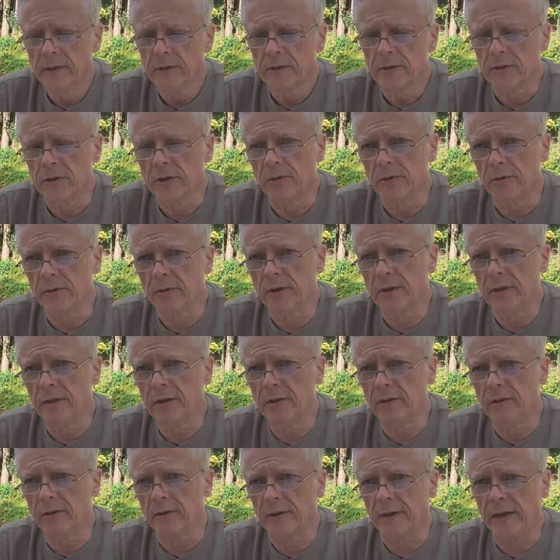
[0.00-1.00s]
So you can
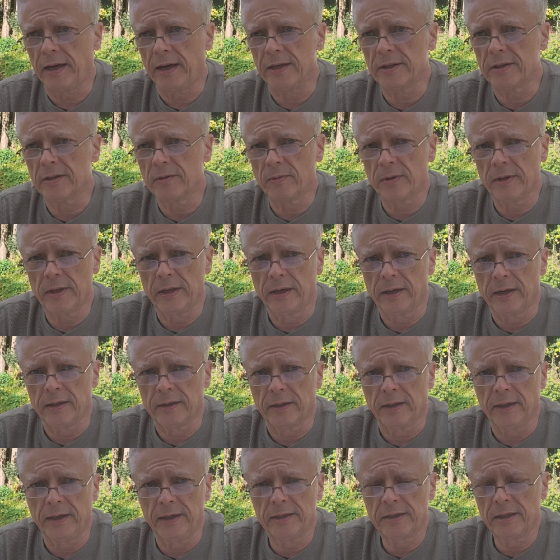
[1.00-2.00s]
either ask where they got
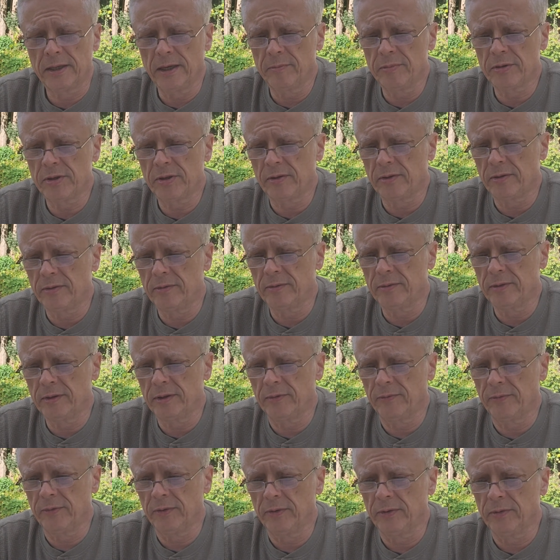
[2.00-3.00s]
the landscape stone
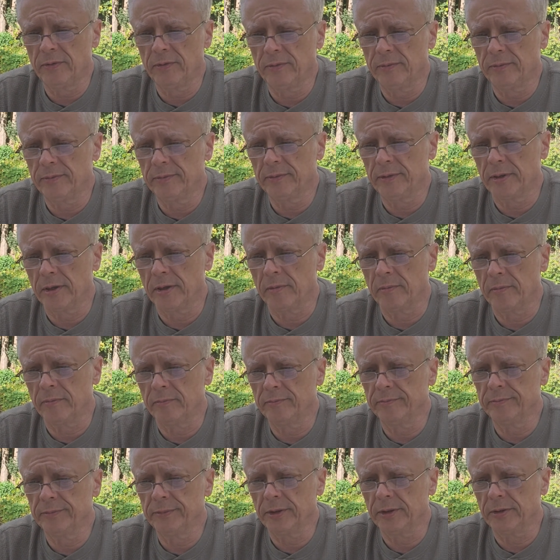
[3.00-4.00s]
if you are,
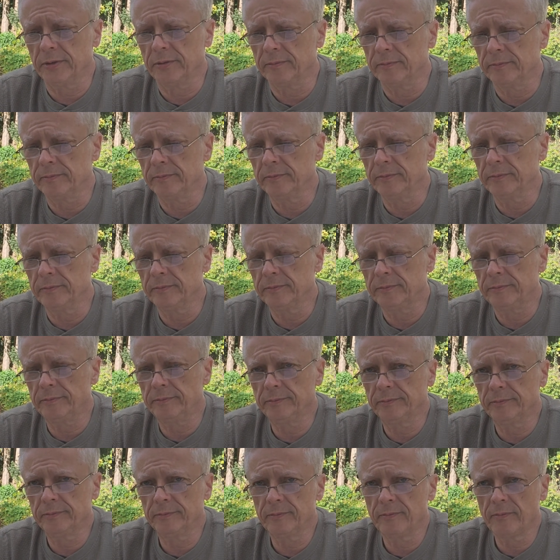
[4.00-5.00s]

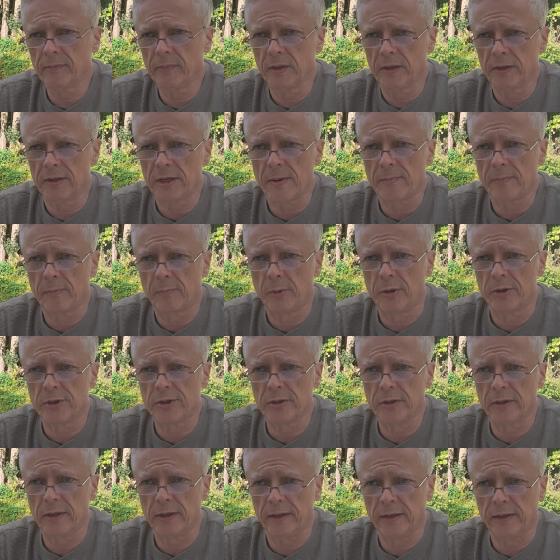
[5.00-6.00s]
the type of
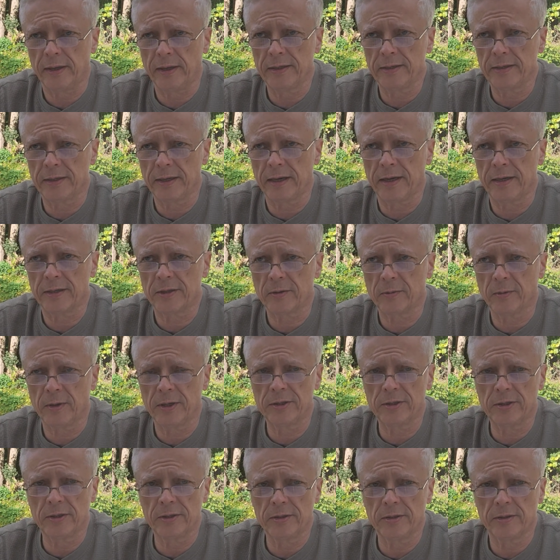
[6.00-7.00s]
person that likes to ask
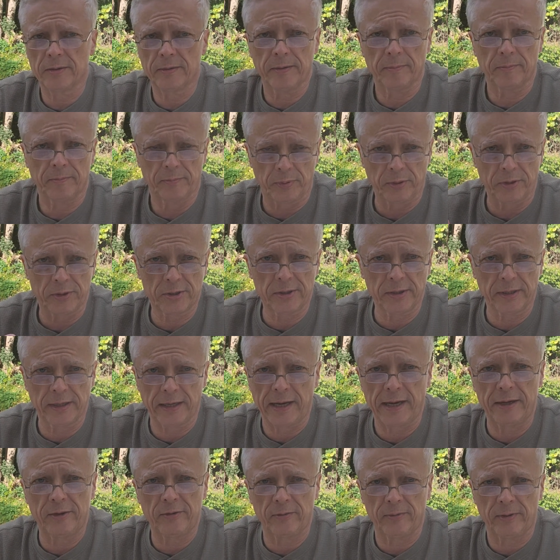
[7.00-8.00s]
questions. Personally,
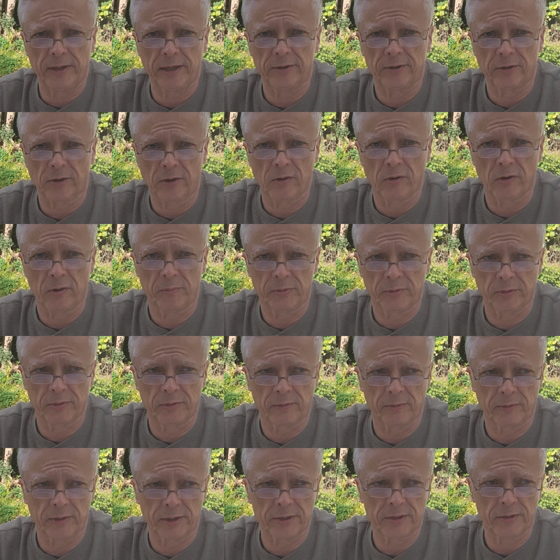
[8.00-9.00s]
I don't like to go up to
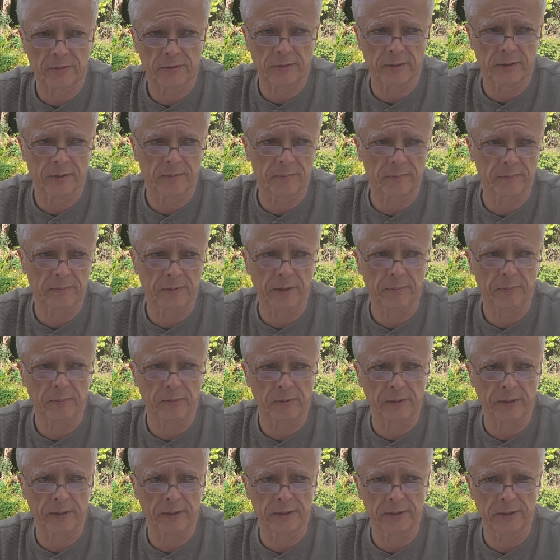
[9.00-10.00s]
the restaurant
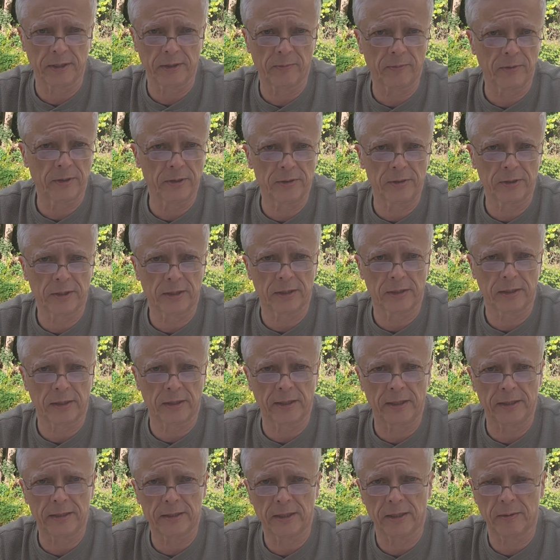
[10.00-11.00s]
people and say, where did you get the
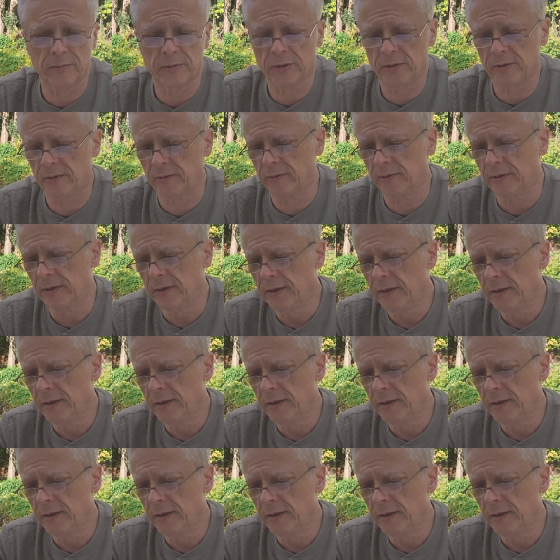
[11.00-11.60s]
landscape stone?